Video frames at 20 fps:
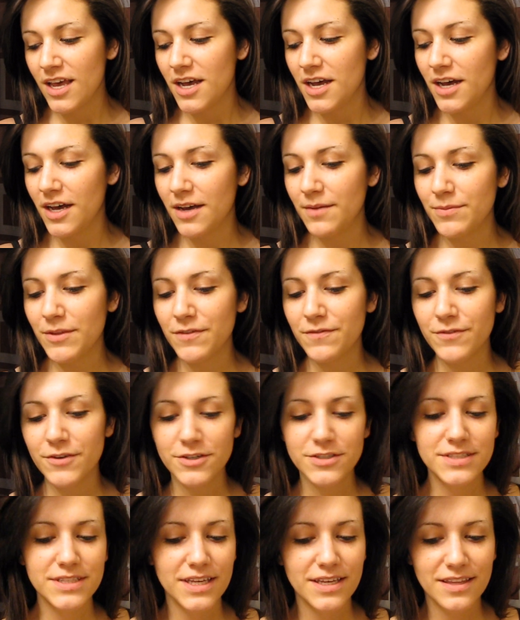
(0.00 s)
The
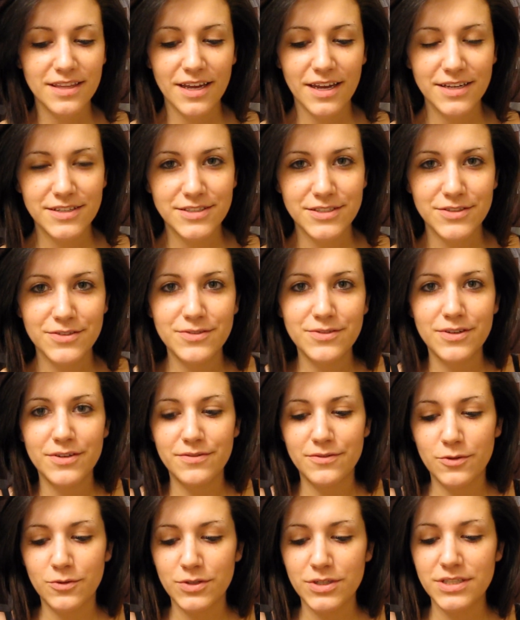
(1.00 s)
first thing that I do,
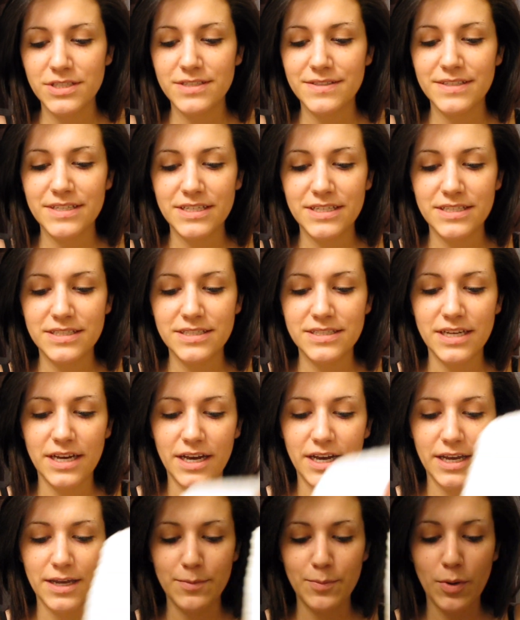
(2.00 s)
of course, is
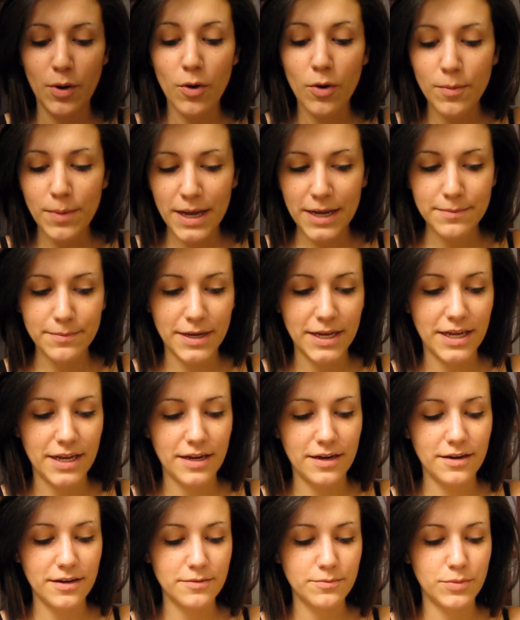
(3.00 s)
I pull back my
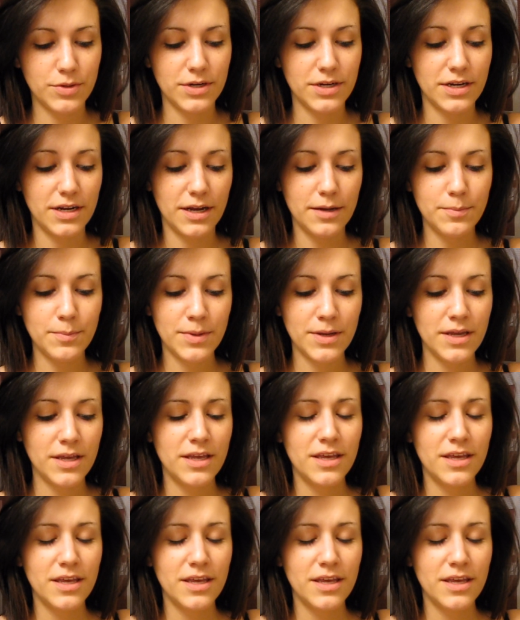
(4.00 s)
hair and put it up.